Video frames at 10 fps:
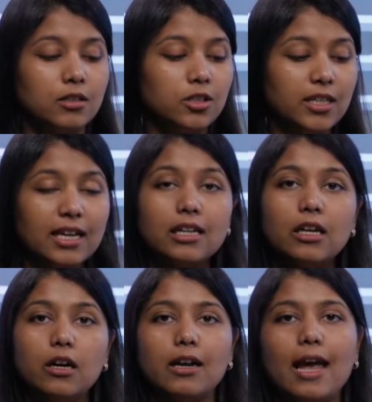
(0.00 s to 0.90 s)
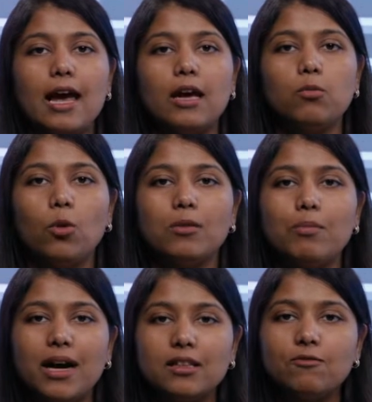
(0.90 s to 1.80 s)
To take a look at what
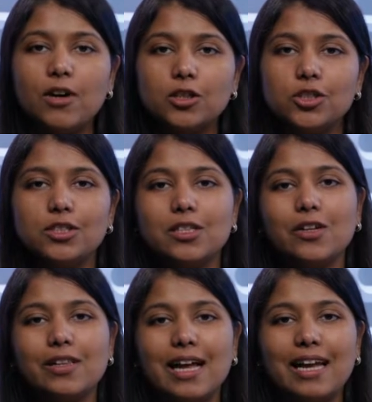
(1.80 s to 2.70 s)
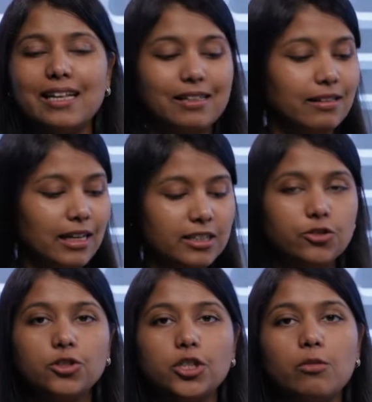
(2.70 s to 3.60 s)
Python functions look like, let's
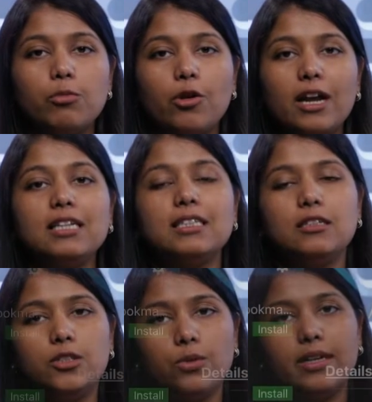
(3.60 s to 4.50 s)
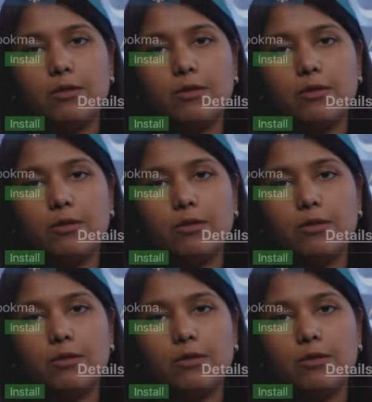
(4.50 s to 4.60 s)
jump right into a